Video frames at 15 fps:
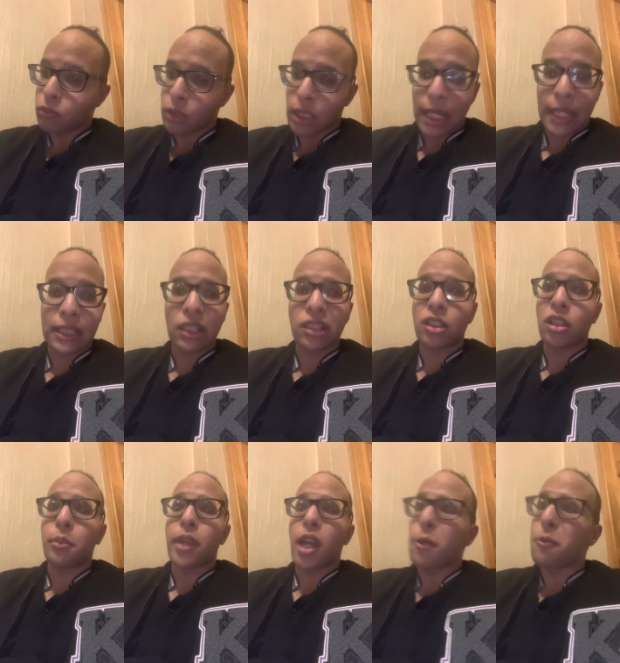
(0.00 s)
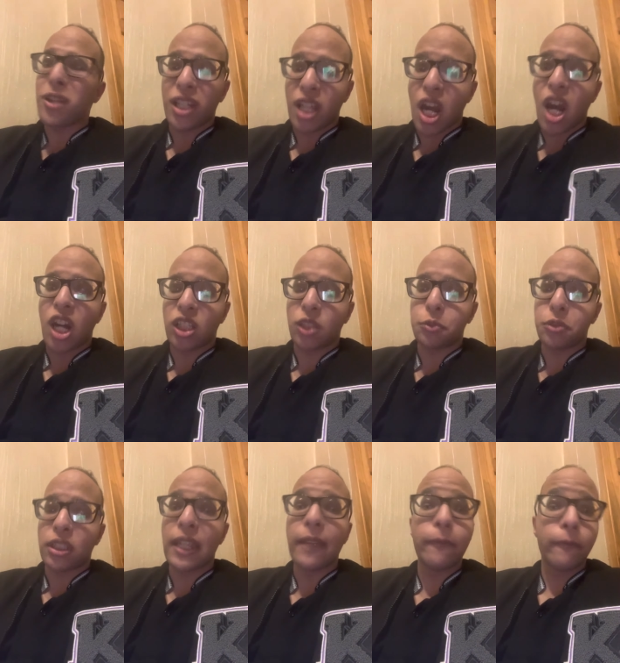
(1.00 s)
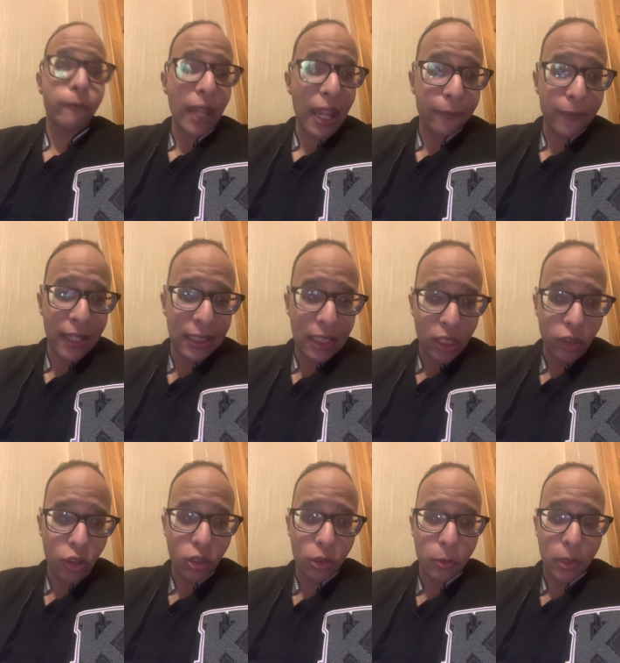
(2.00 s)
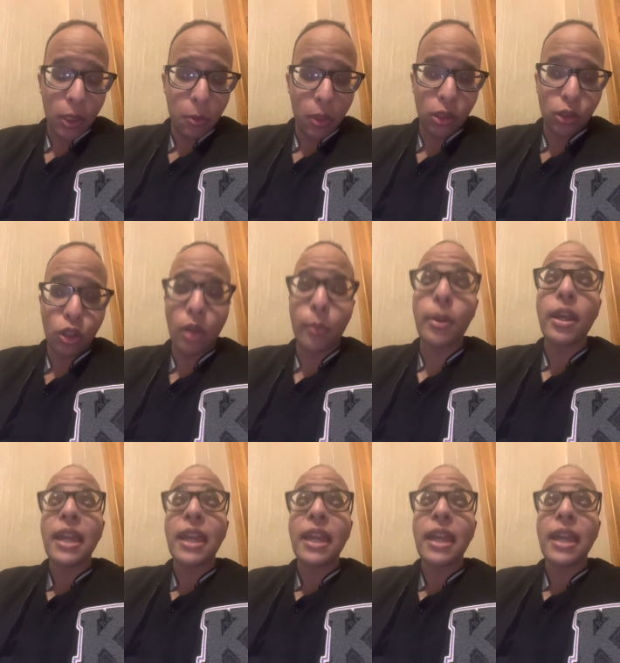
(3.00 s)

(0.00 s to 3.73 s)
it's just going to be a really hard one. If if England does win the World Cup,